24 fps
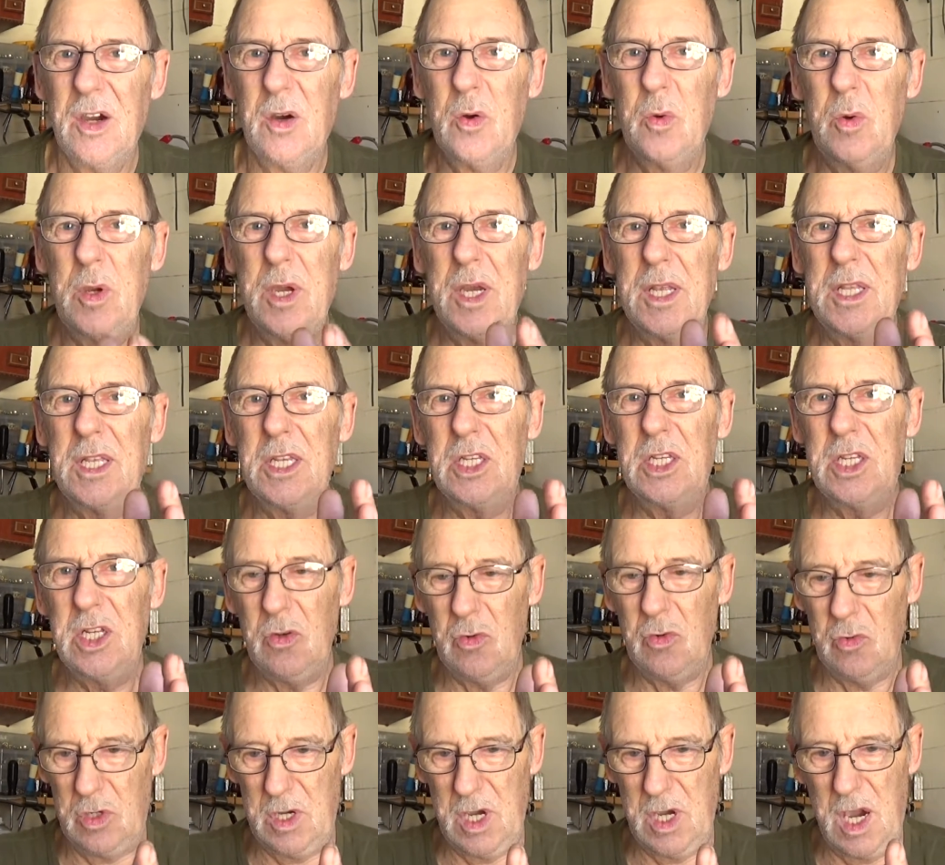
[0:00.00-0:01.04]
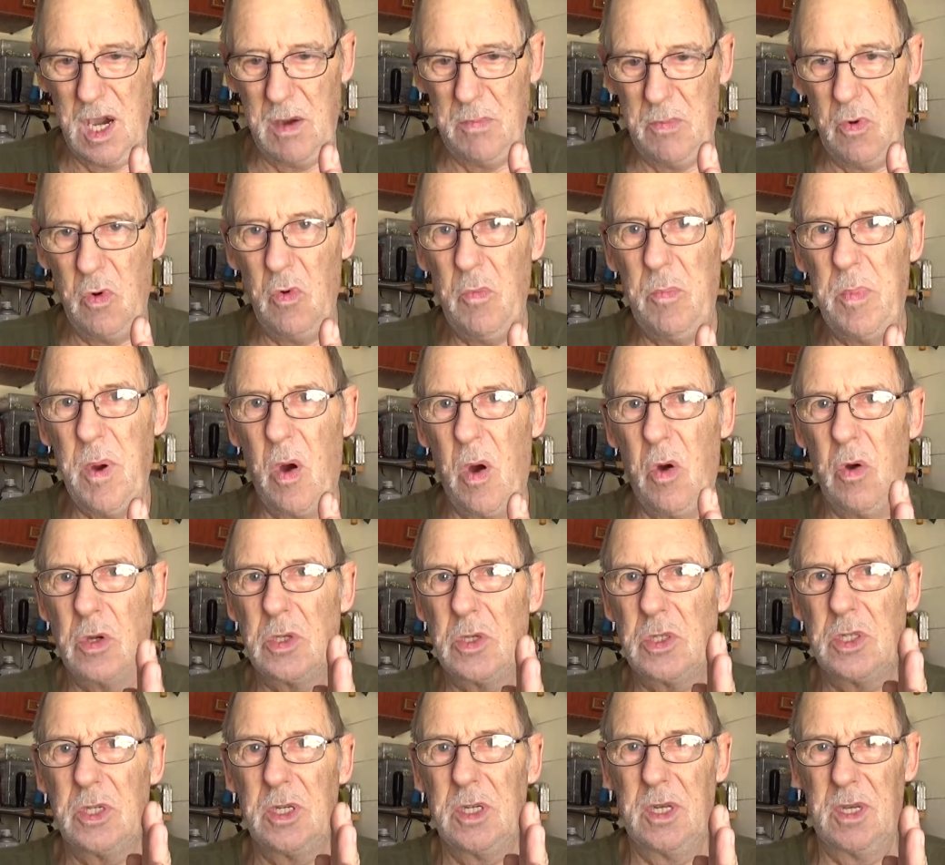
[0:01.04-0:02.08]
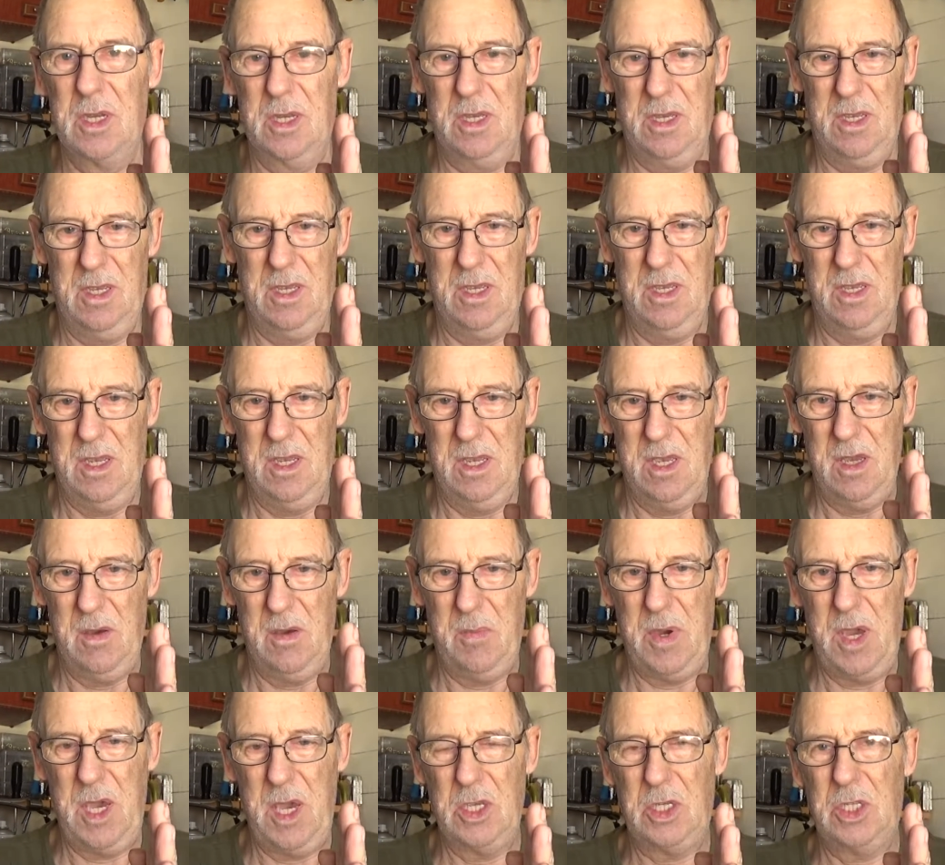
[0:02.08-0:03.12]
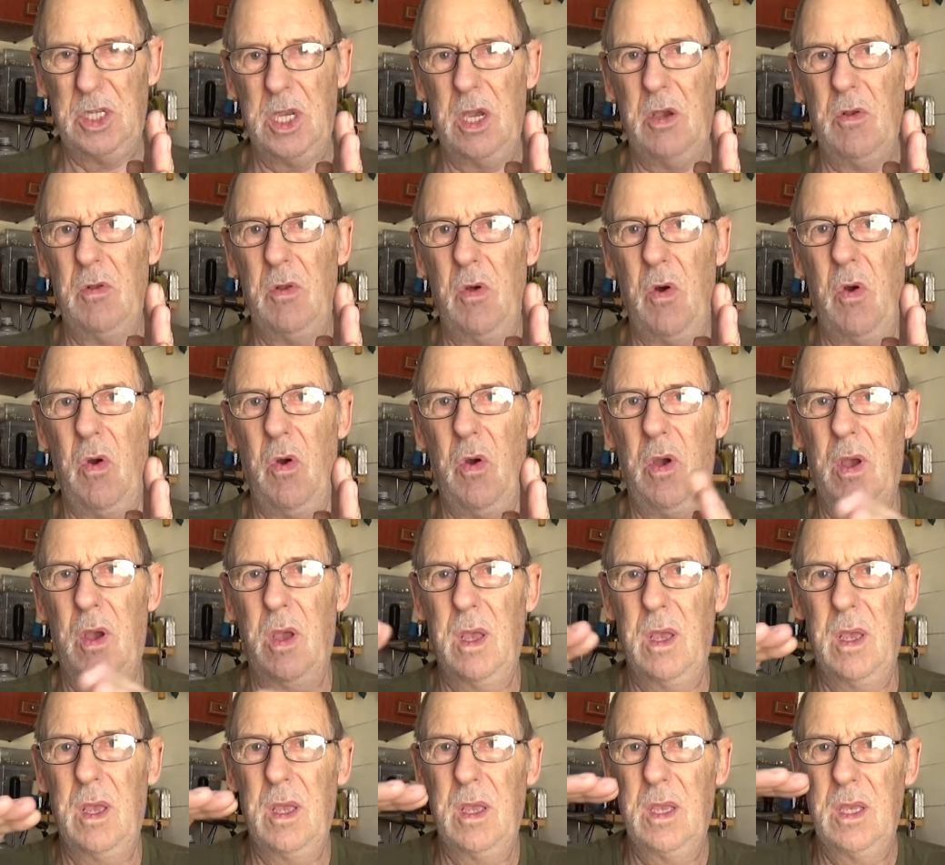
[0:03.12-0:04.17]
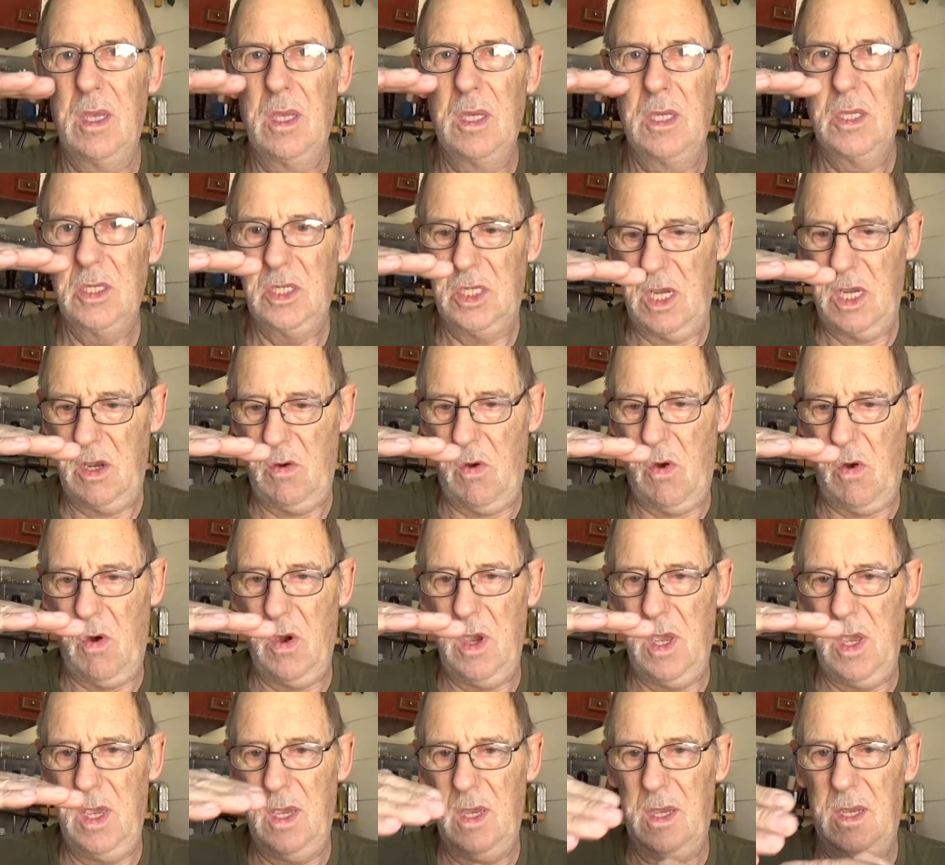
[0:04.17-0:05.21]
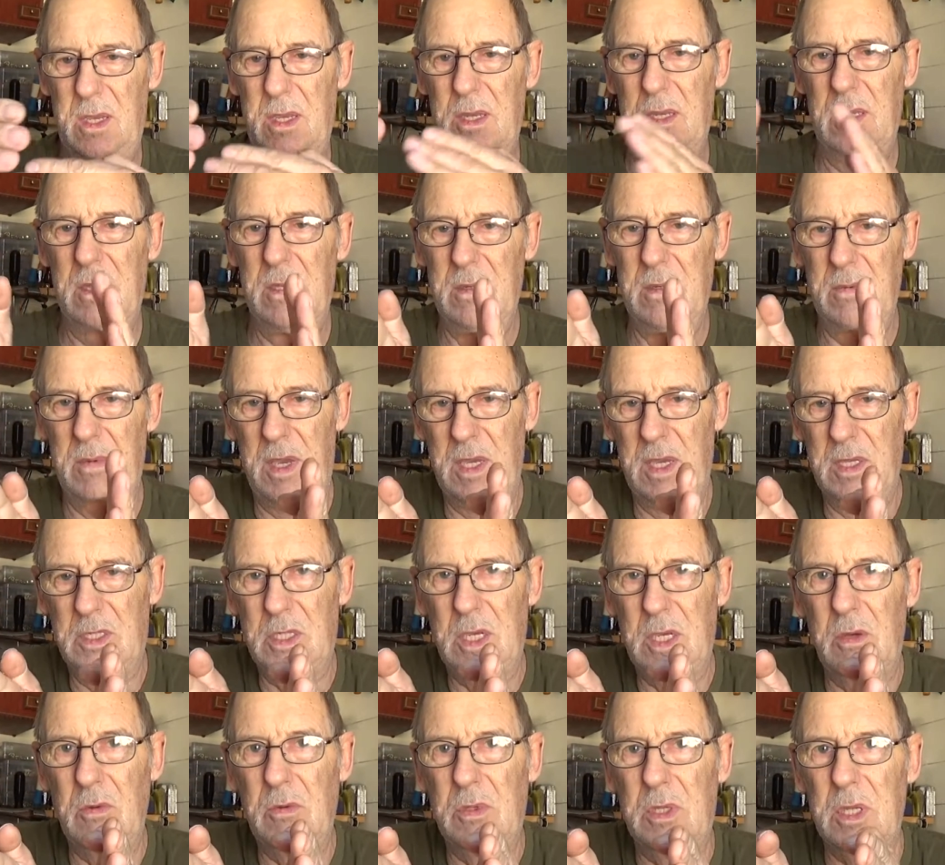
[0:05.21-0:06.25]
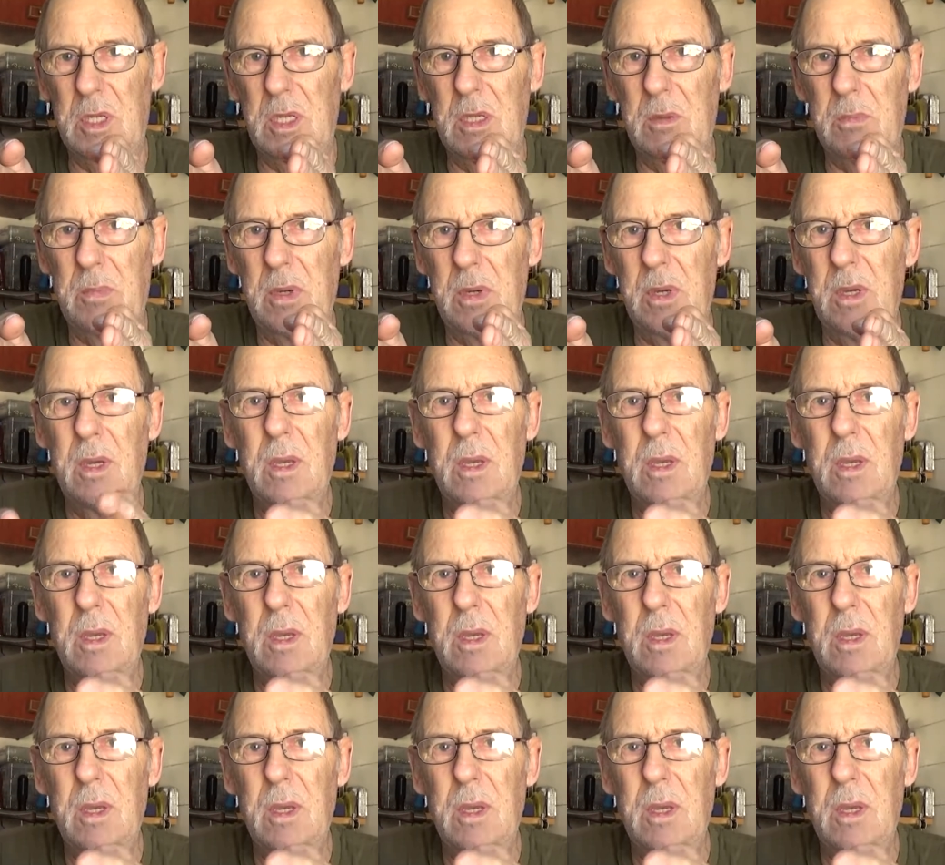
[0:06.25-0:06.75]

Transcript: we had this little cardboard box, about so long, so high, about so deep,